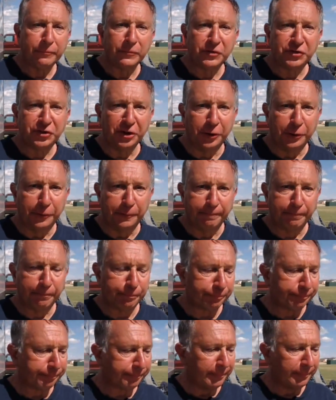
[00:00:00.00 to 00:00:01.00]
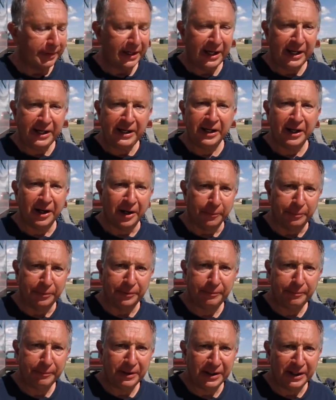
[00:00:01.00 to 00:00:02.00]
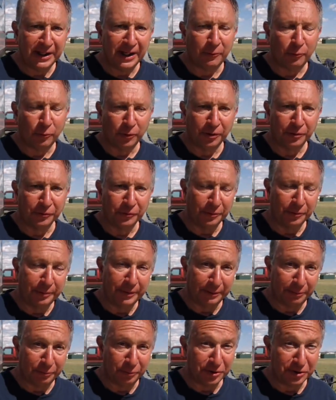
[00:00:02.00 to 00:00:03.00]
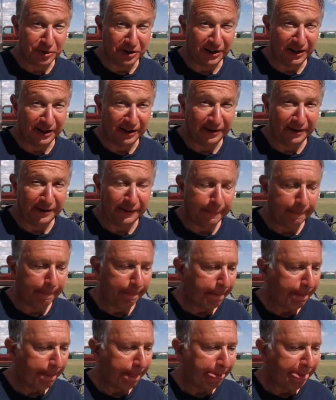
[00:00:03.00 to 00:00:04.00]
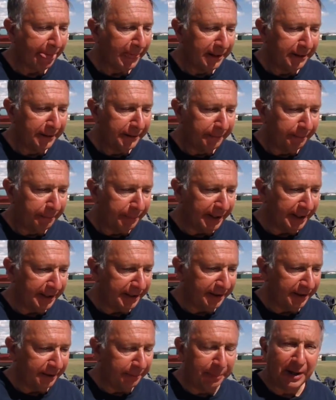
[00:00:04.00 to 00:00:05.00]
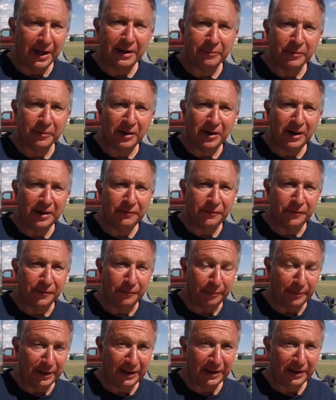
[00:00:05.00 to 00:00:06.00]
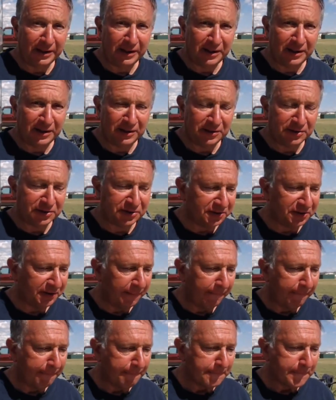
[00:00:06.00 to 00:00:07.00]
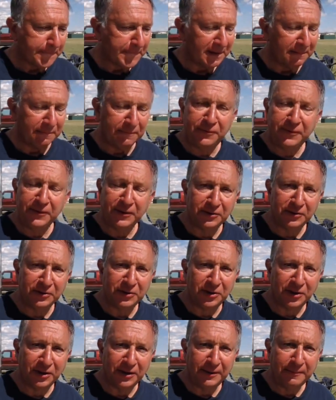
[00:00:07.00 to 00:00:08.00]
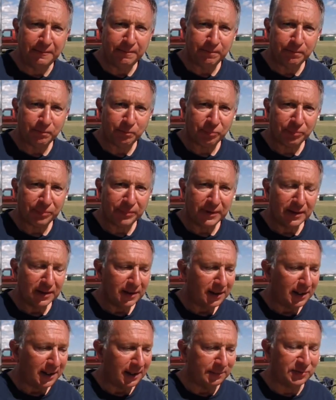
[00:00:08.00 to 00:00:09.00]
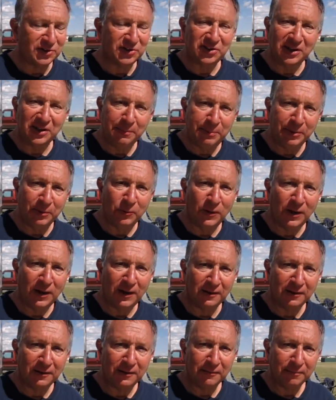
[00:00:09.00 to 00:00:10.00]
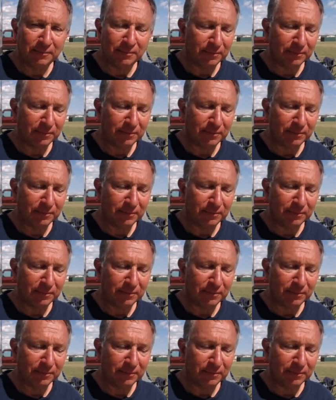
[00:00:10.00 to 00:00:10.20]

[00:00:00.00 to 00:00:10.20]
So any help in that world will be appreciated. But the bottom line for me is I'm feeling good. I'm sleeping well.